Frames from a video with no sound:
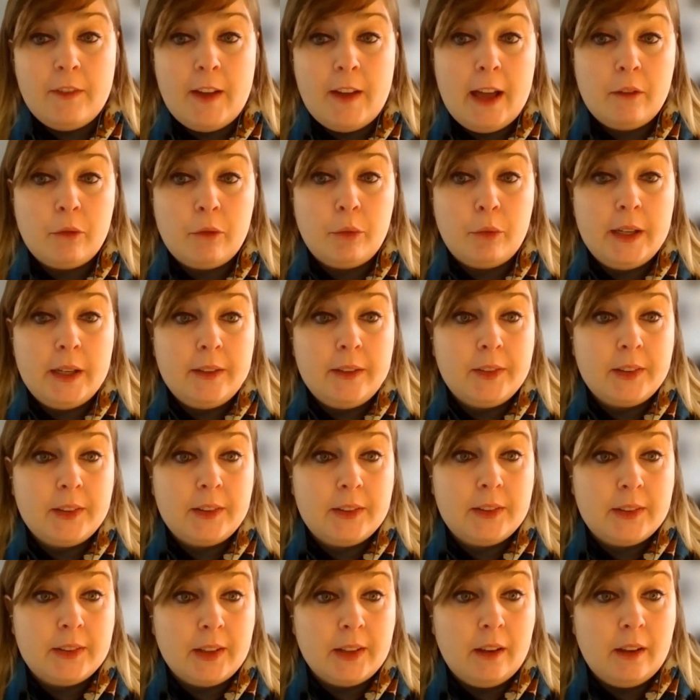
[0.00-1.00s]
that
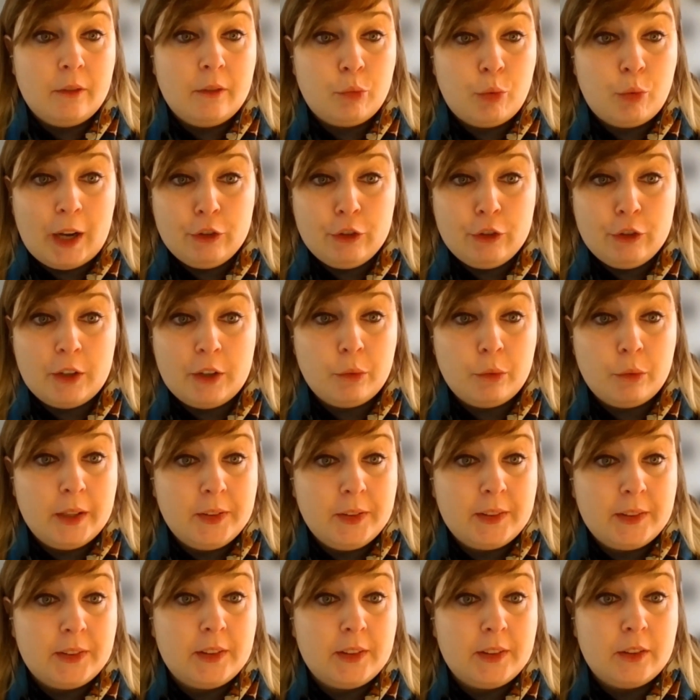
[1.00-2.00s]
Russia
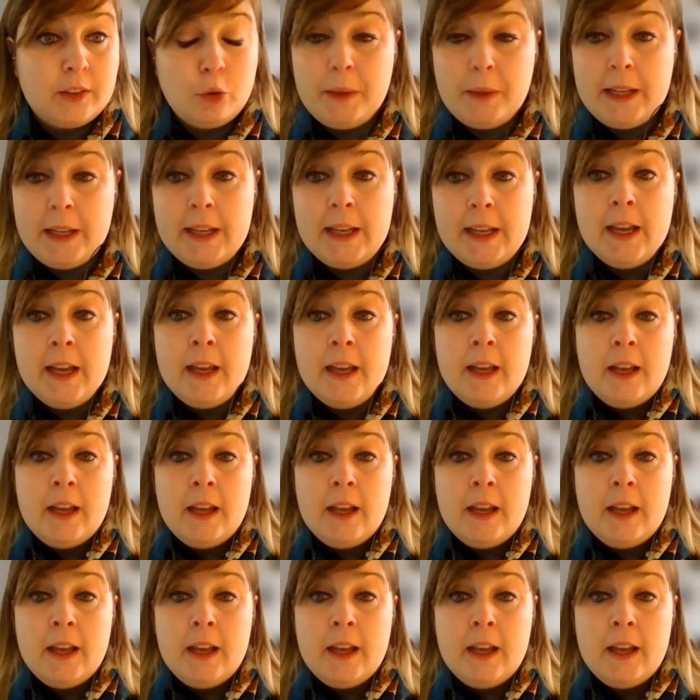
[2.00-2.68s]
risks to be